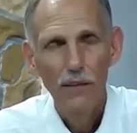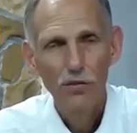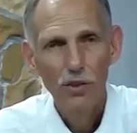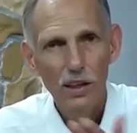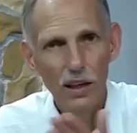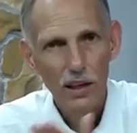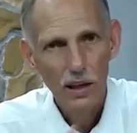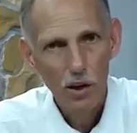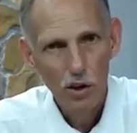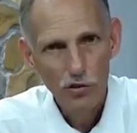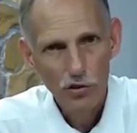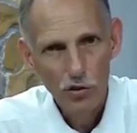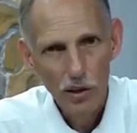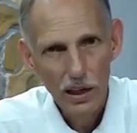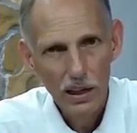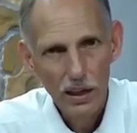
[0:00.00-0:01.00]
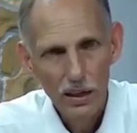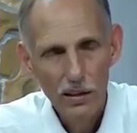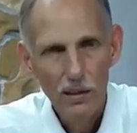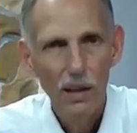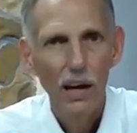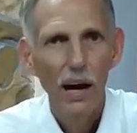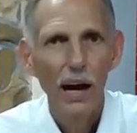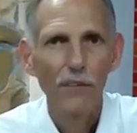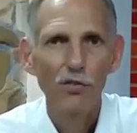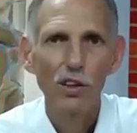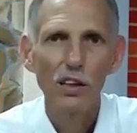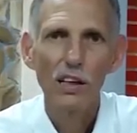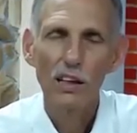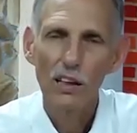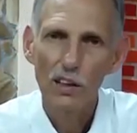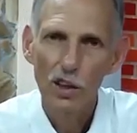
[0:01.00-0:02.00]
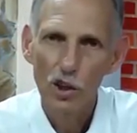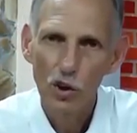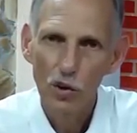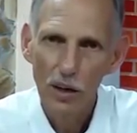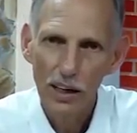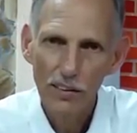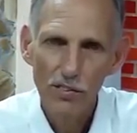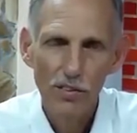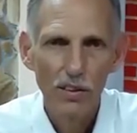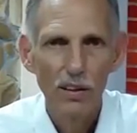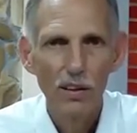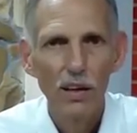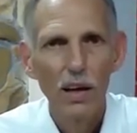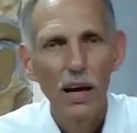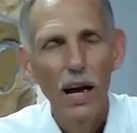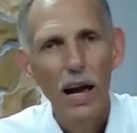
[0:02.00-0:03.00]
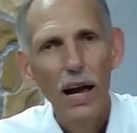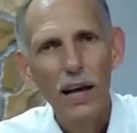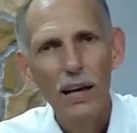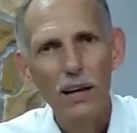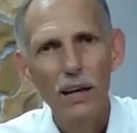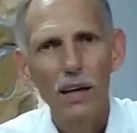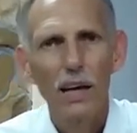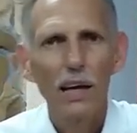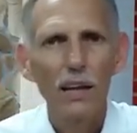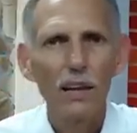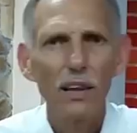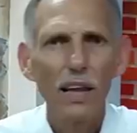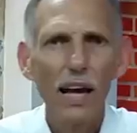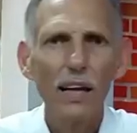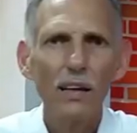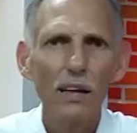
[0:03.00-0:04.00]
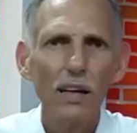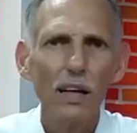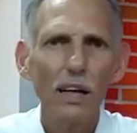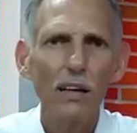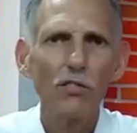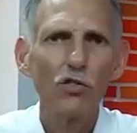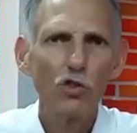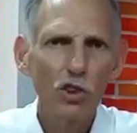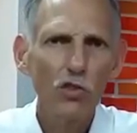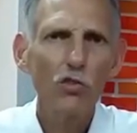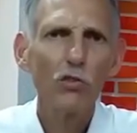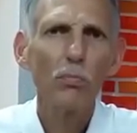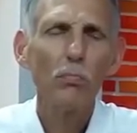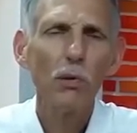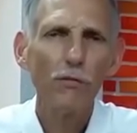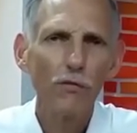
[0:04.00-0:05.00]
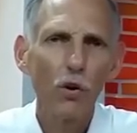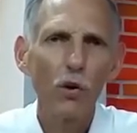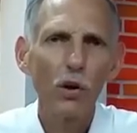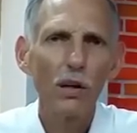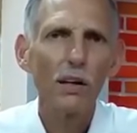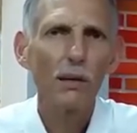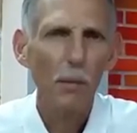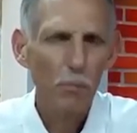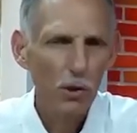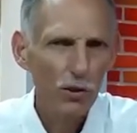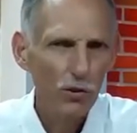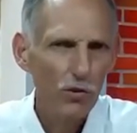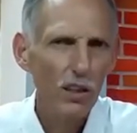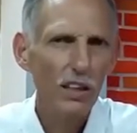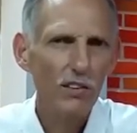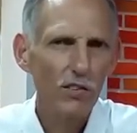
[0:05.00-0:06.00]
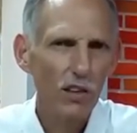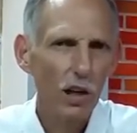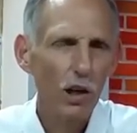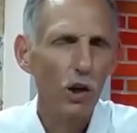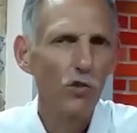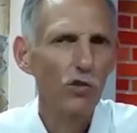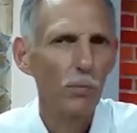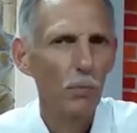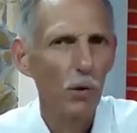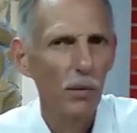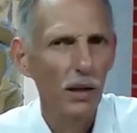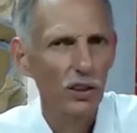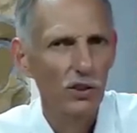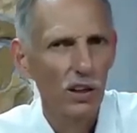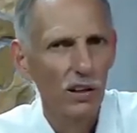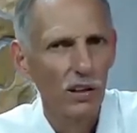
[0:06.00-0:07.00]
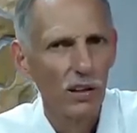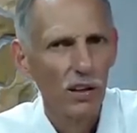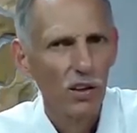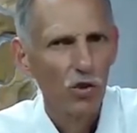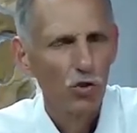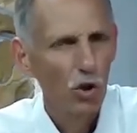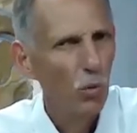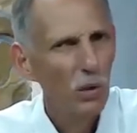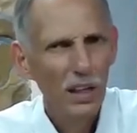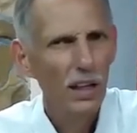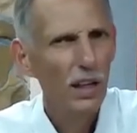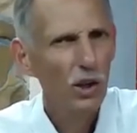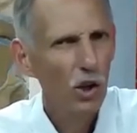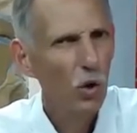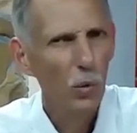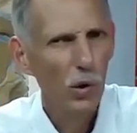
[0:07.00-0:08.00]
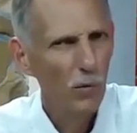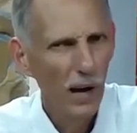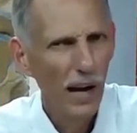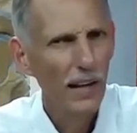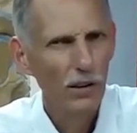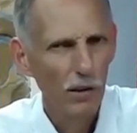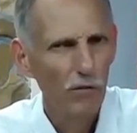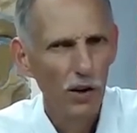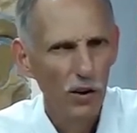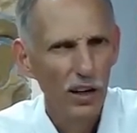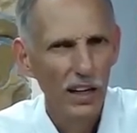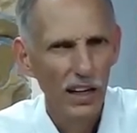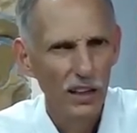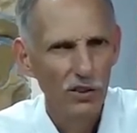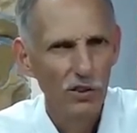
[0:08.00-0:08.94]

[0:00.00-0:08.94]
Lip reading: I've seen it in Australia. I've seen it in the U.S. And that is just before, that precedes the close of probation. So we can know we're right at the very